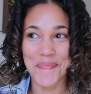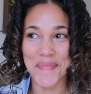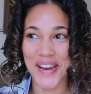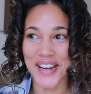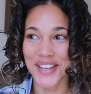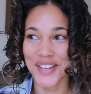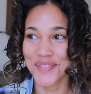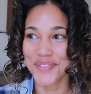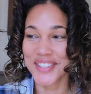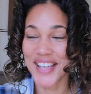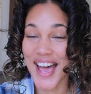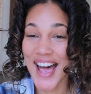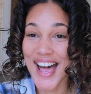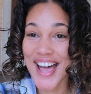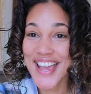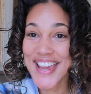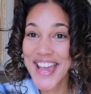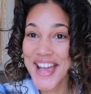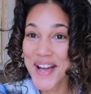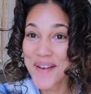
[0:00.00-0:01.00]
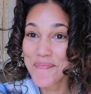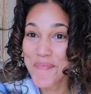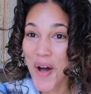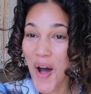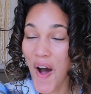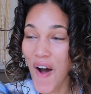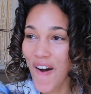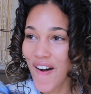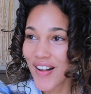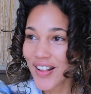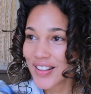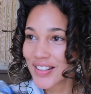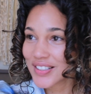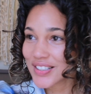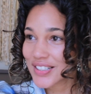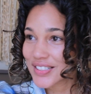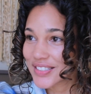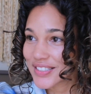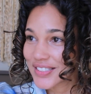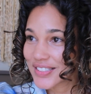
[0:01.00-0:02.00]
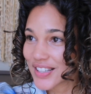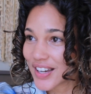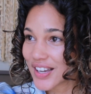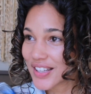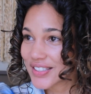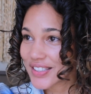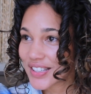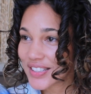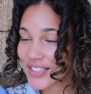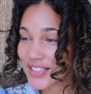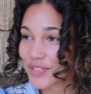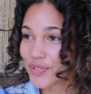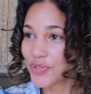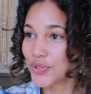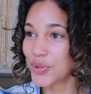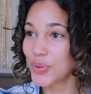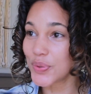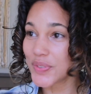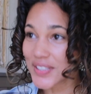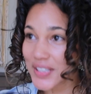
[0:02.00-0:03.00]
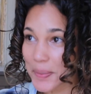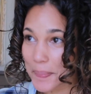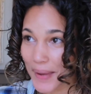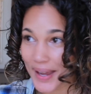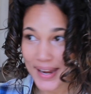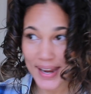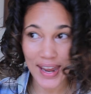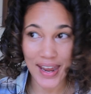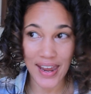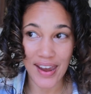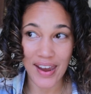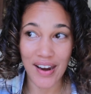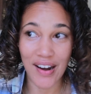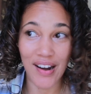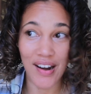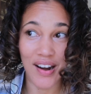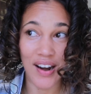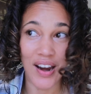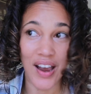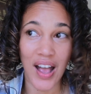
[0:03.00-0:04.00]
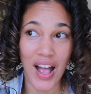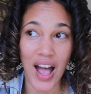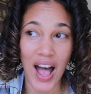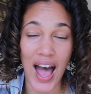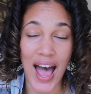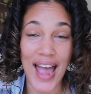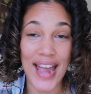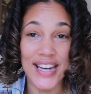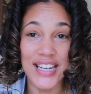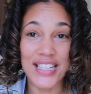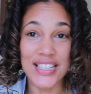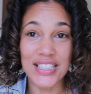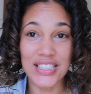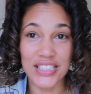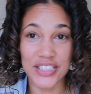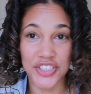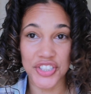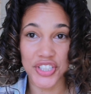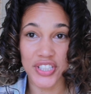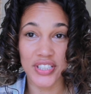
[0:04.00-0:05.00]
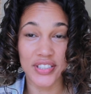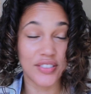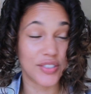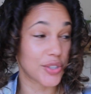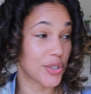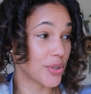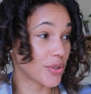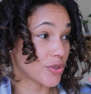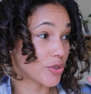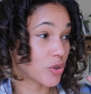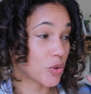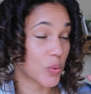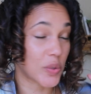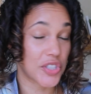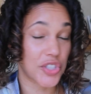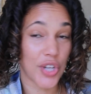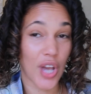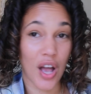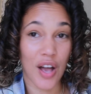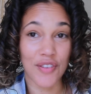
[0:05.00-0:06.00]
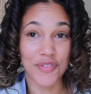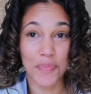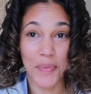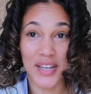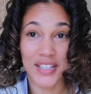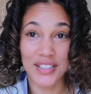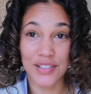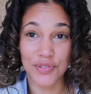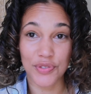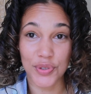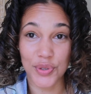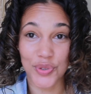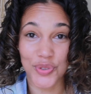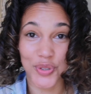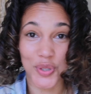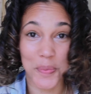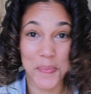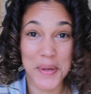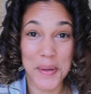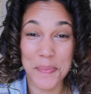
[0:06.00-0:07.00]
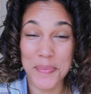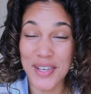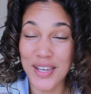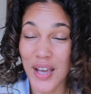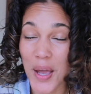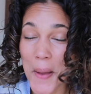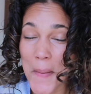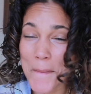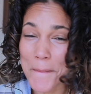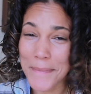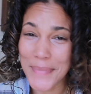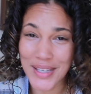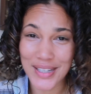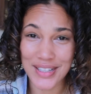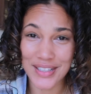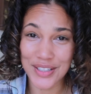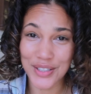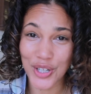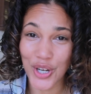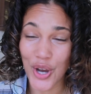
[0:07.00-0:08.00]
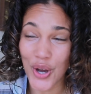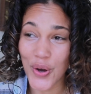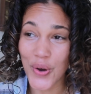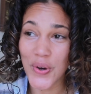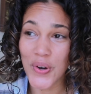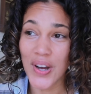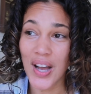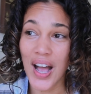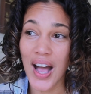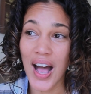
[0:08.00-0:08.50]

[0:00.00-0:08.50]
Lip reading: my loves, I am all done diffusing my hair. I legit switched off my diffuser maybe a minute ago.